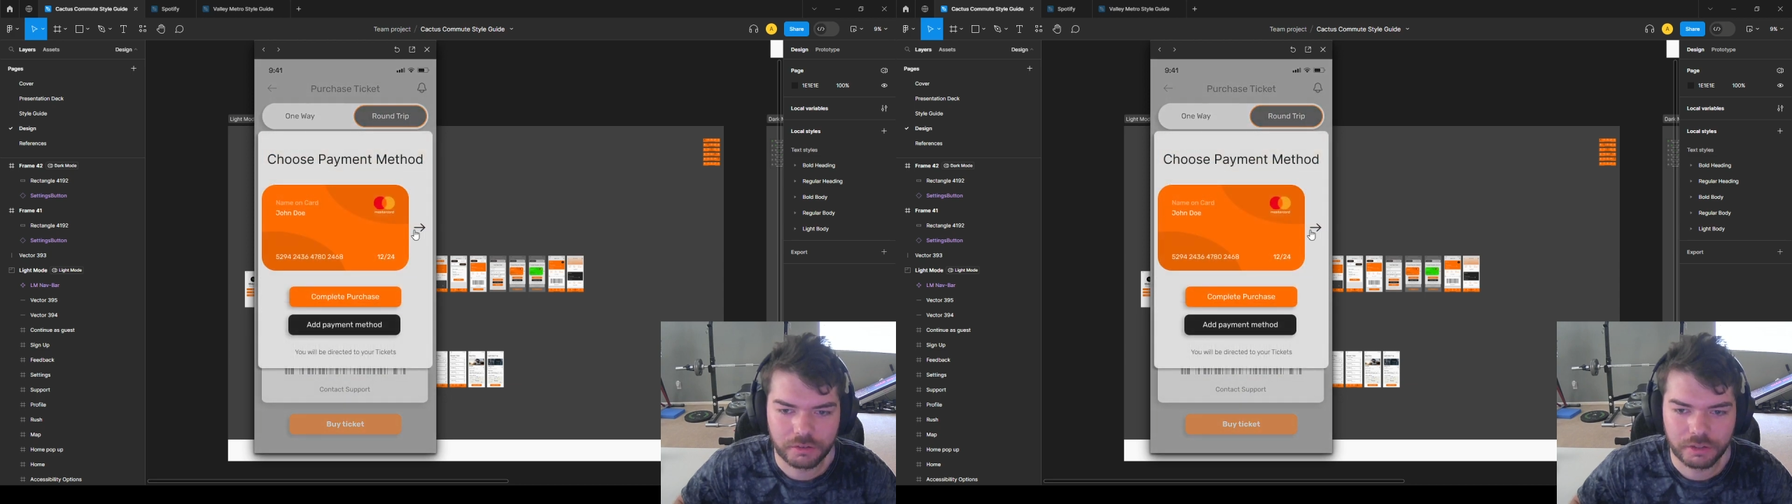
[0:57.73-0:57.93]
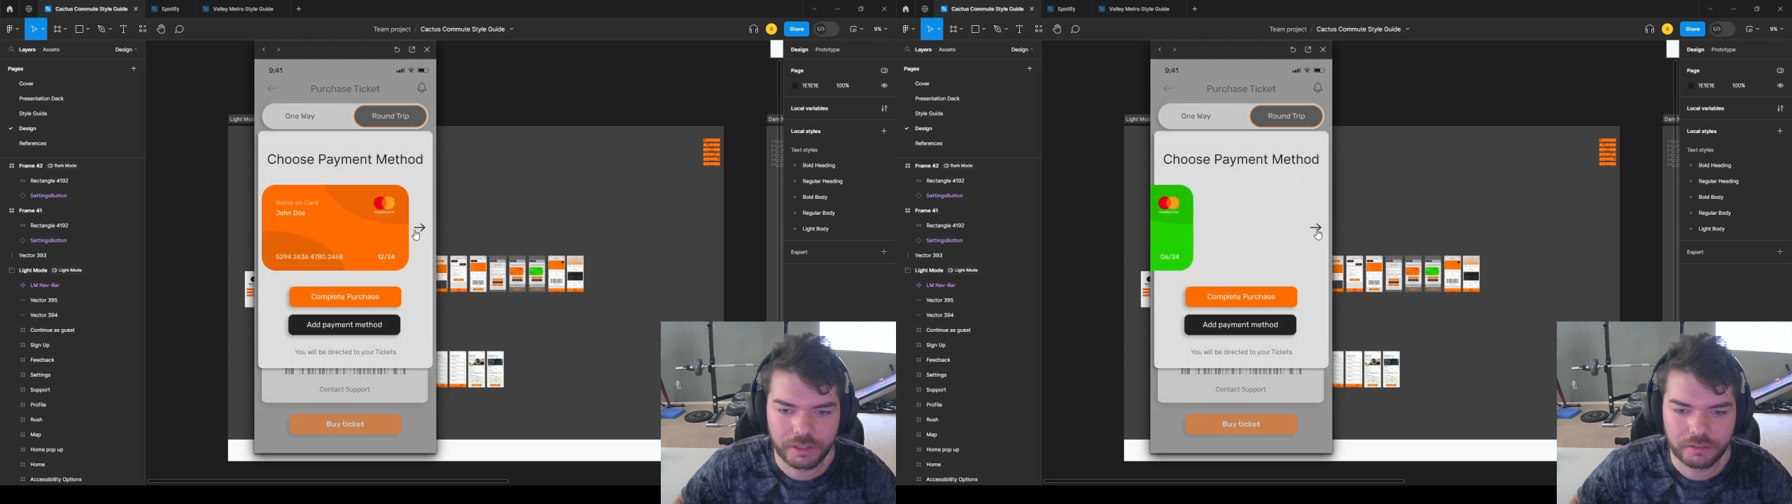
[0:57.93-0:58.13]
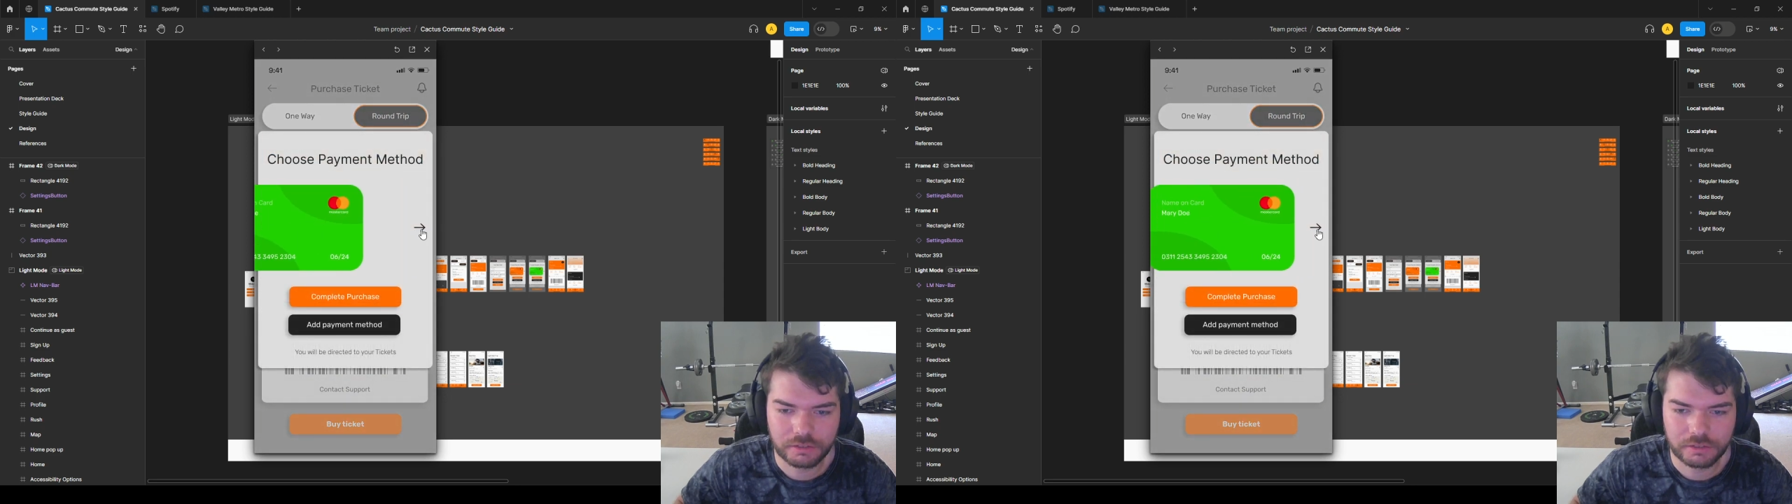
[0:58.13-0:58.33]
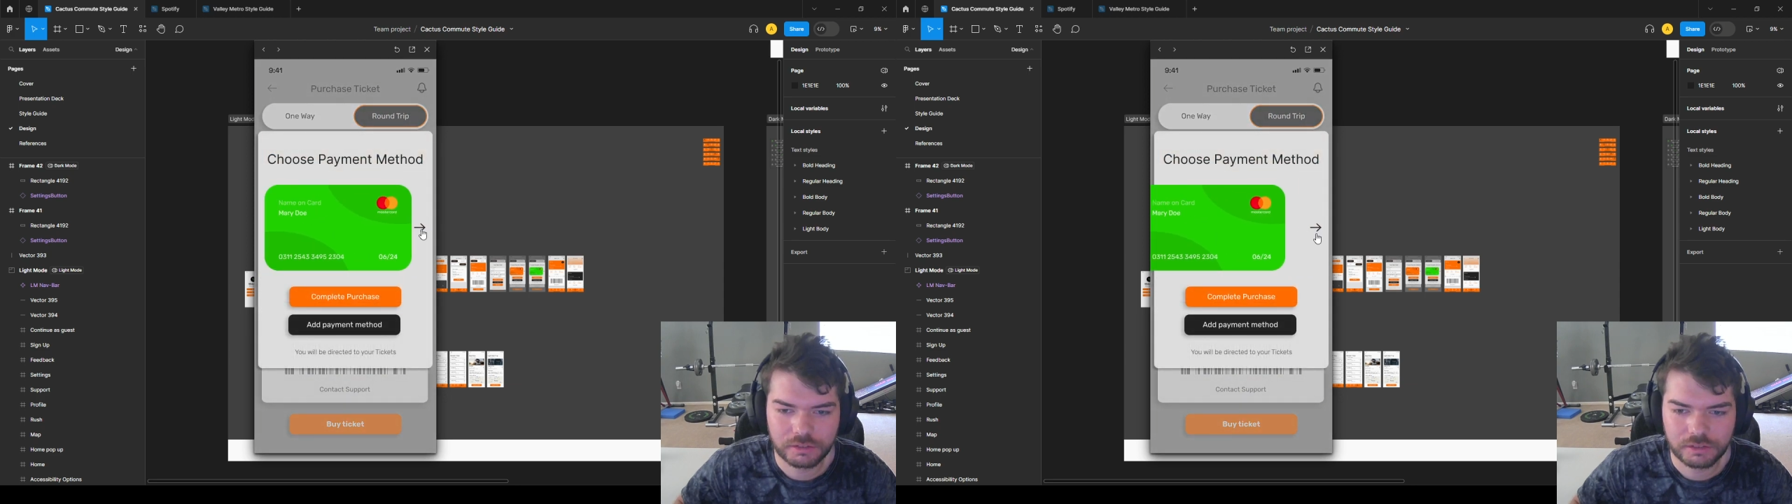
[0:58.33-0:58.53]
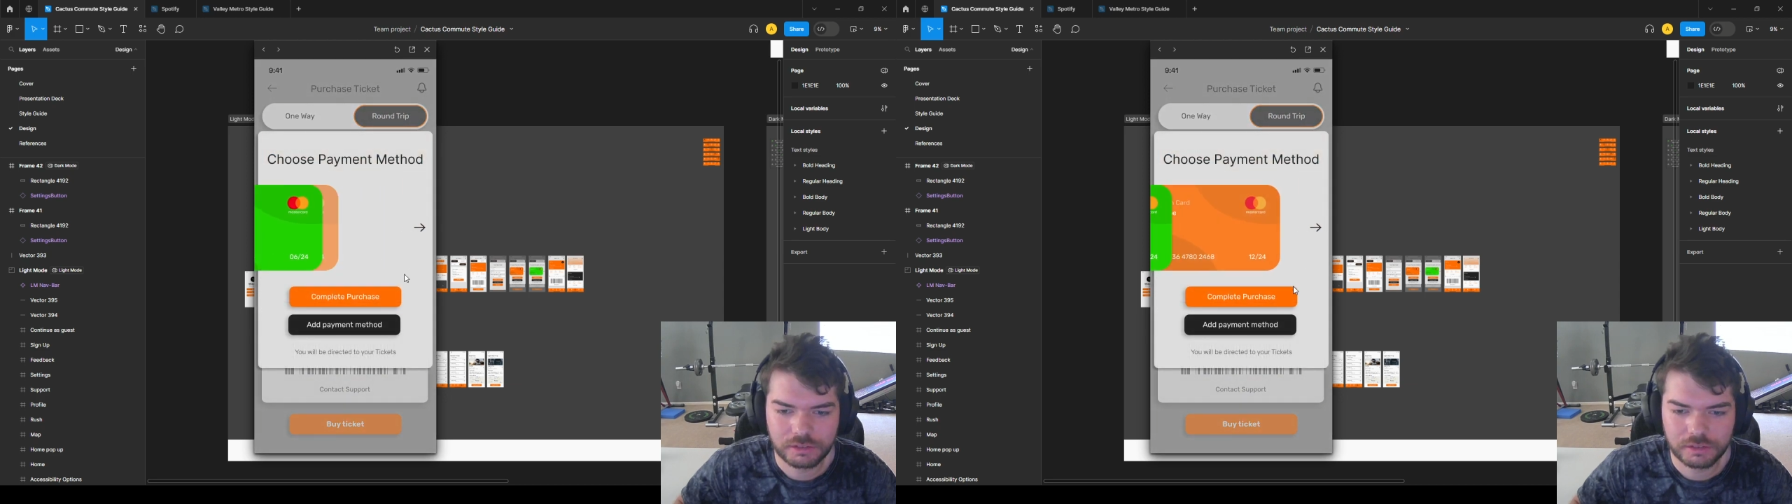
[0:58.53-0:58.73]
right?
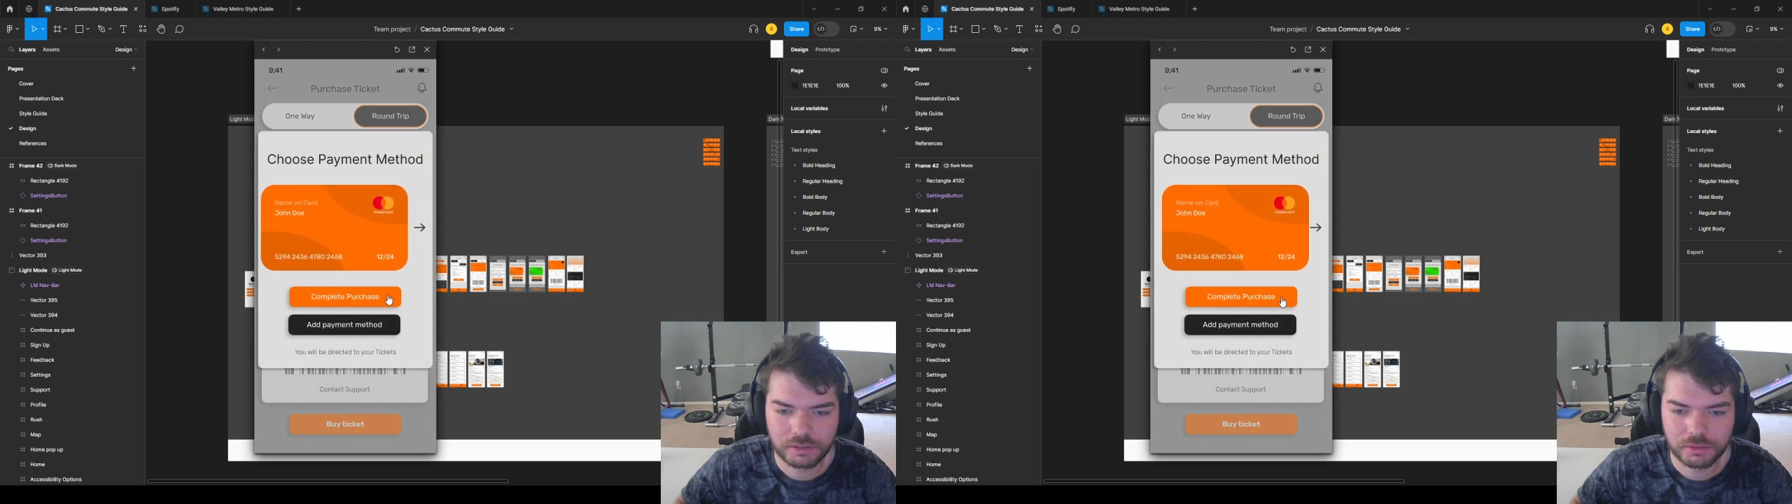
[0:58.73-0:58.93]
So